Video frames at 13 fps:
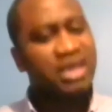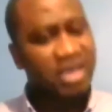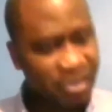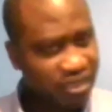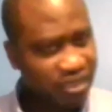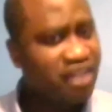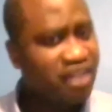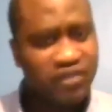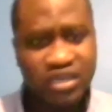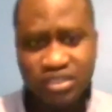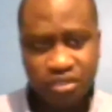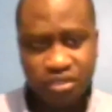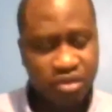In the
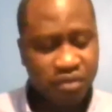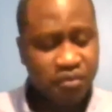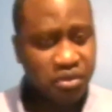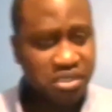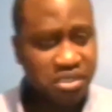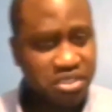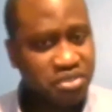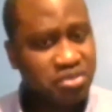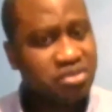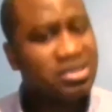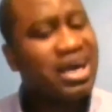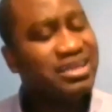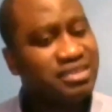FASD
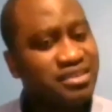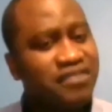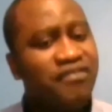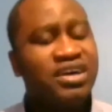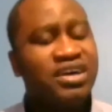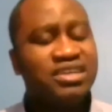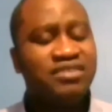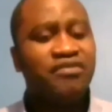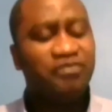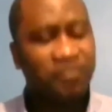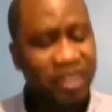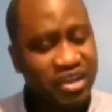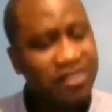population, I did find
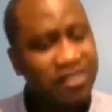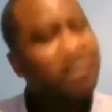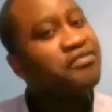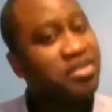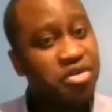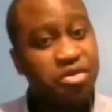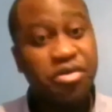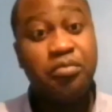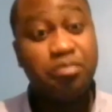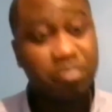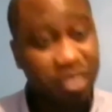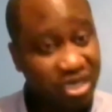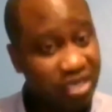very, very
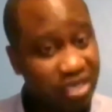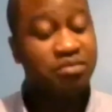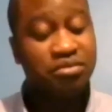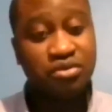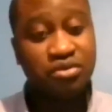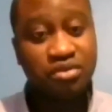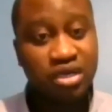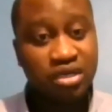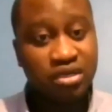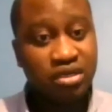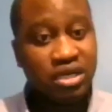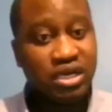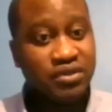remarkable
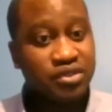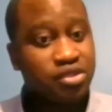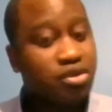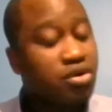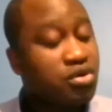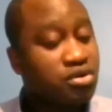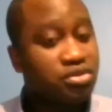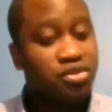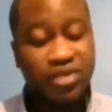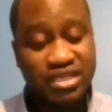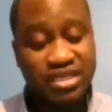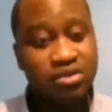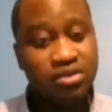scores
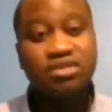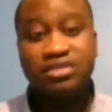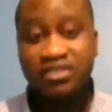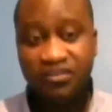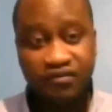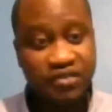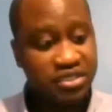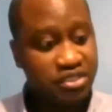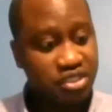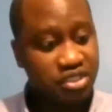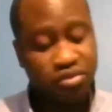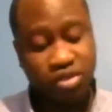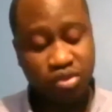when
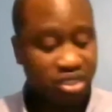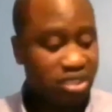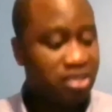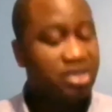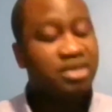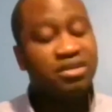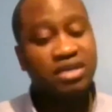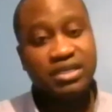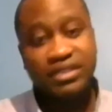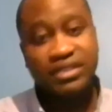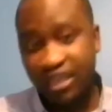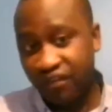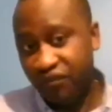differences between
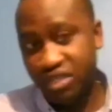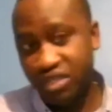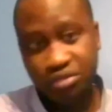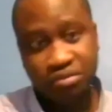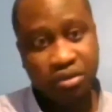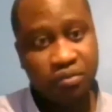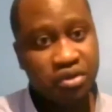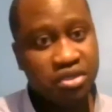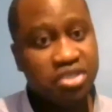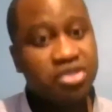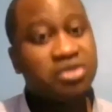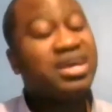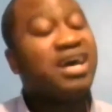the FASD
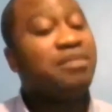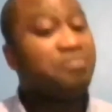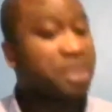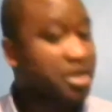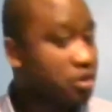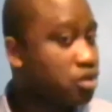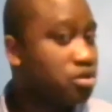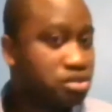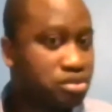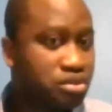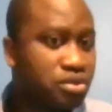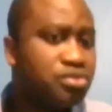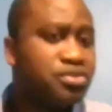population and my
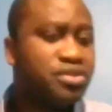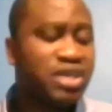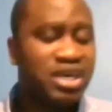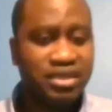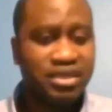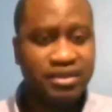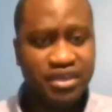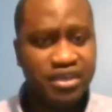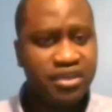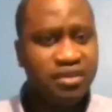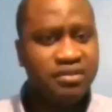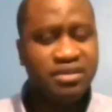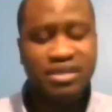controls.
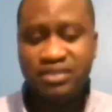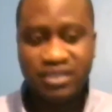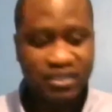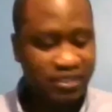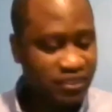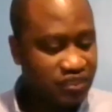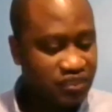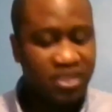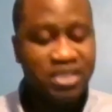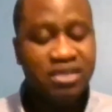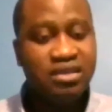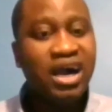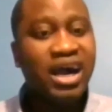They
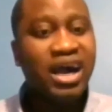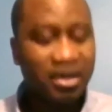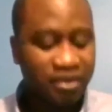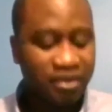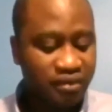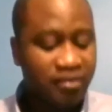easily had